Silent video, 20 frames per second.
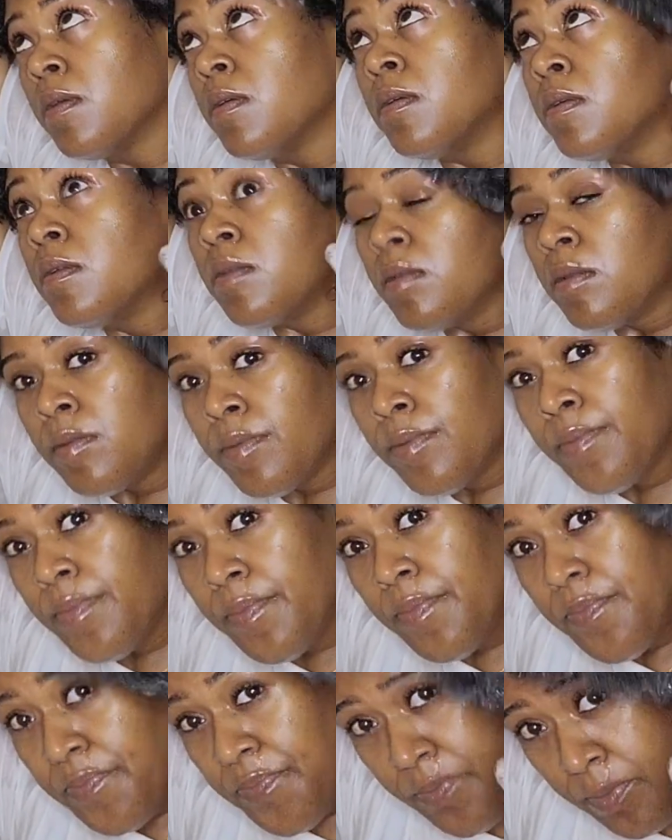And even
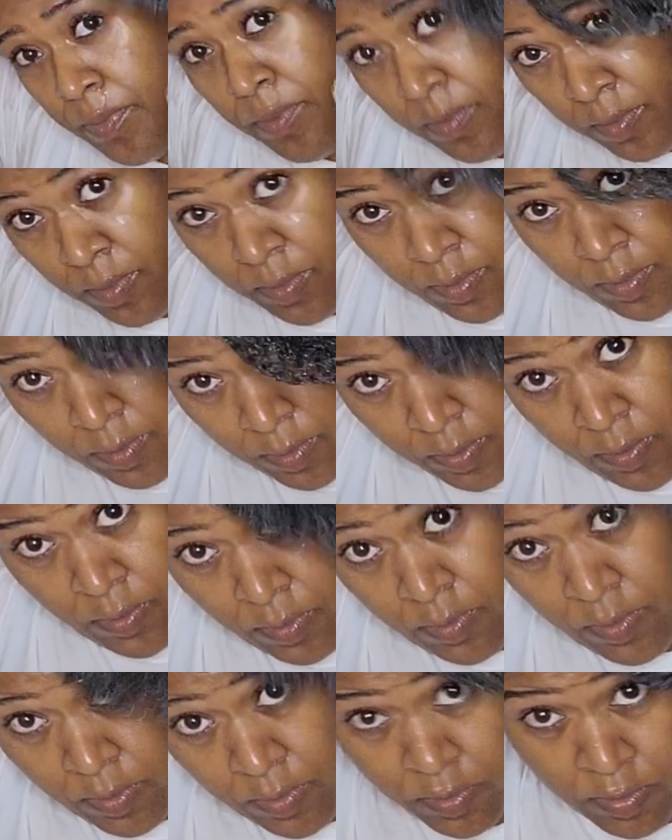if you have some length
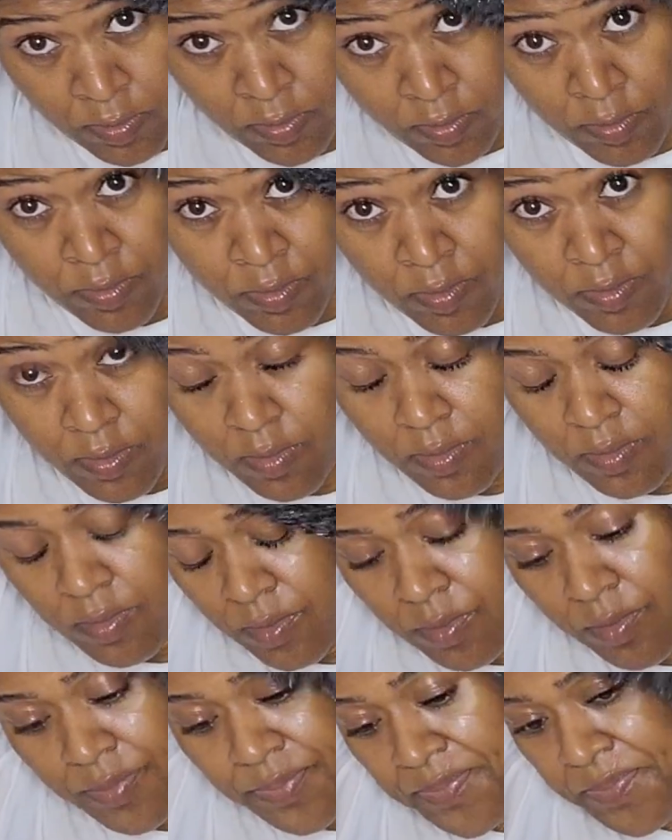to your hair, I
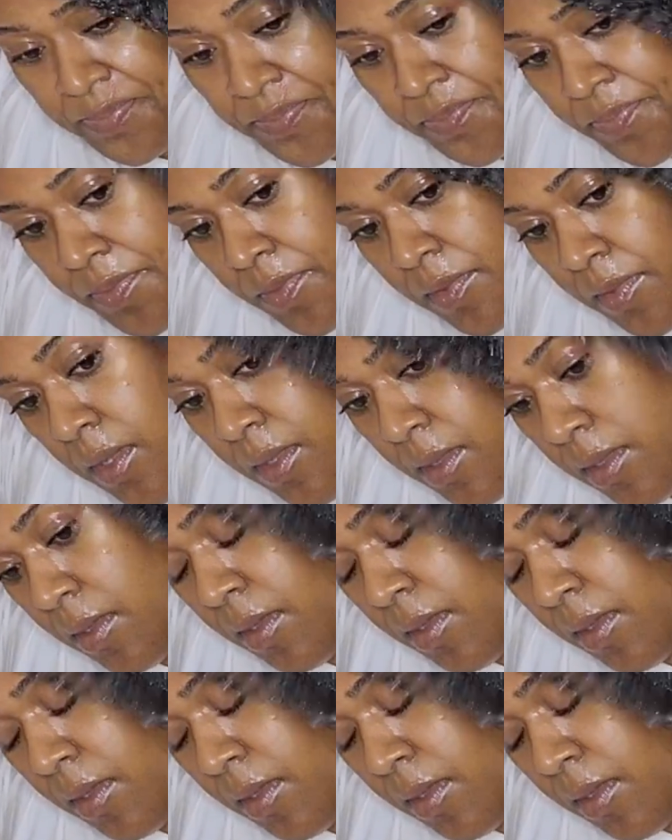suggest you wash it in